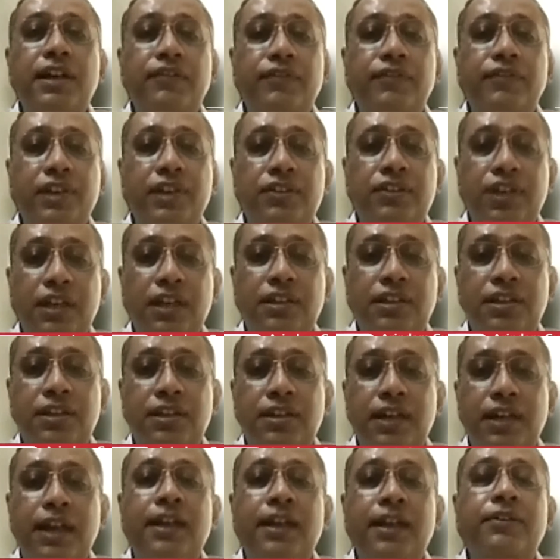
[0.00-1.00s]

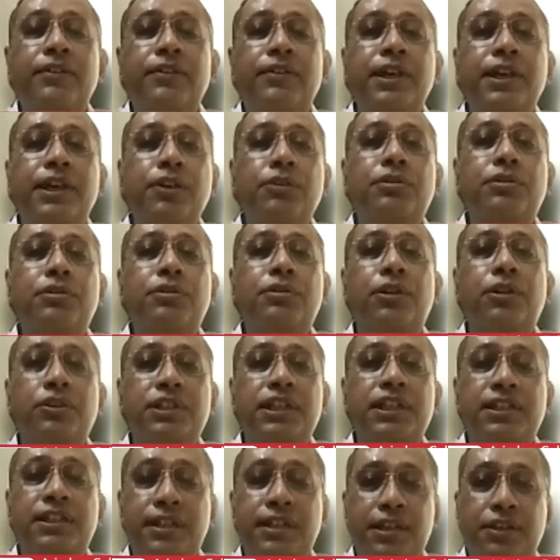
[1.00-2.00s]
infrastructure and reduced
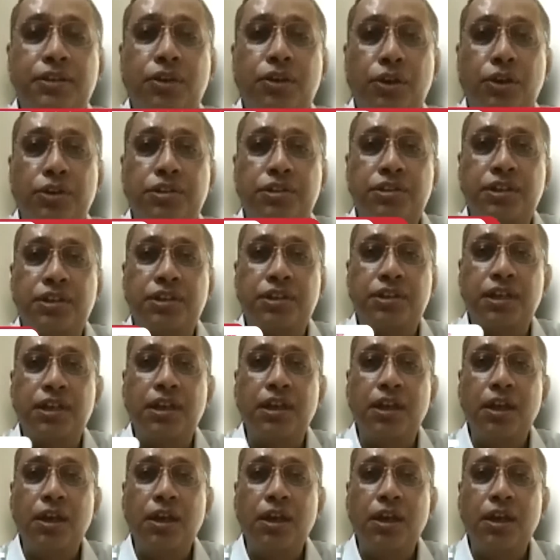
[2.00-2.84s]
logistics cost,